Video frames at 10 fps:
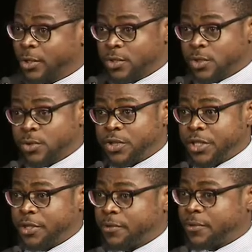Nonso
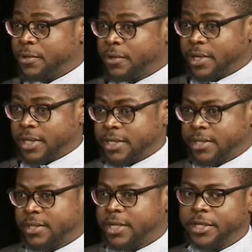Jideofor,
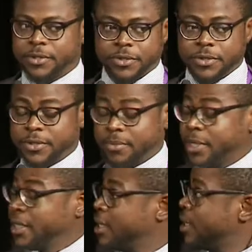as he introduced me.